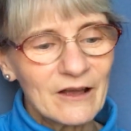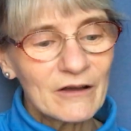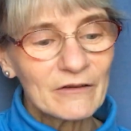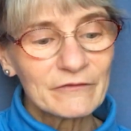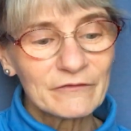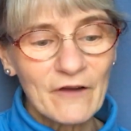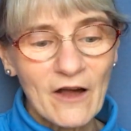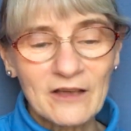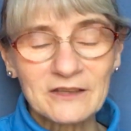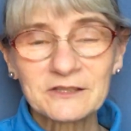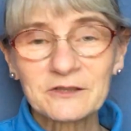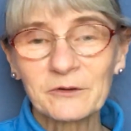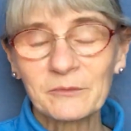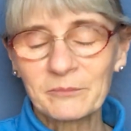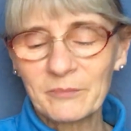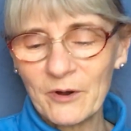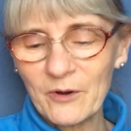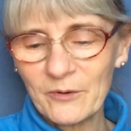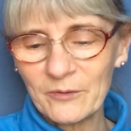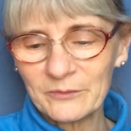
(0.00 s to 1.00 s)
Fossil
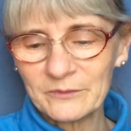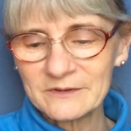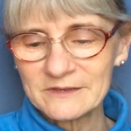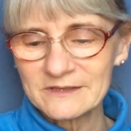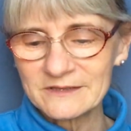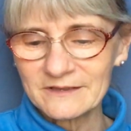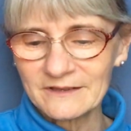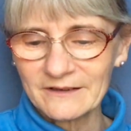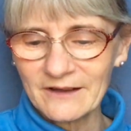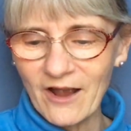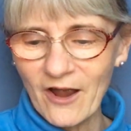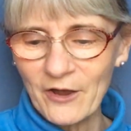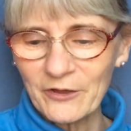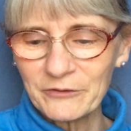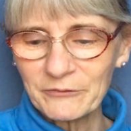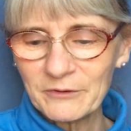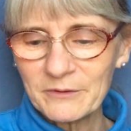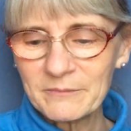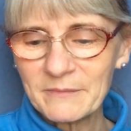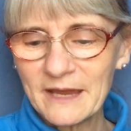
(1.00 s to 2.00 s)
bones are
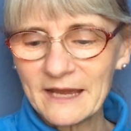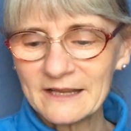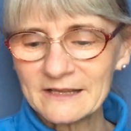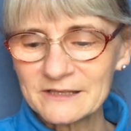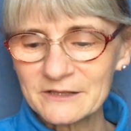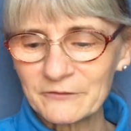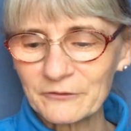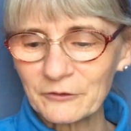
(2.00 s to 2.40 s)
the remains